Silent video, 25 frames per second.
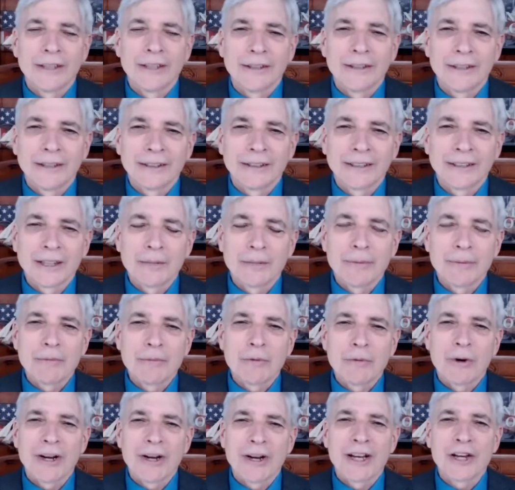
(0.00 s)
little bit
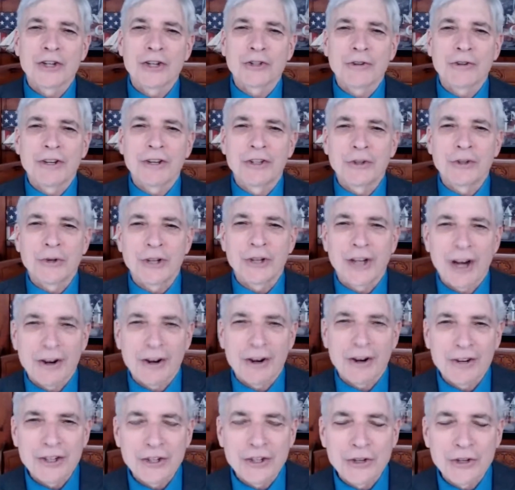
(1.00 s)
more history to
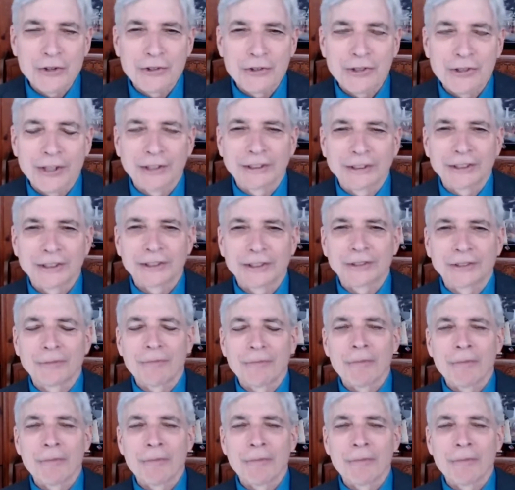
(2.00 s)
encourage you folks,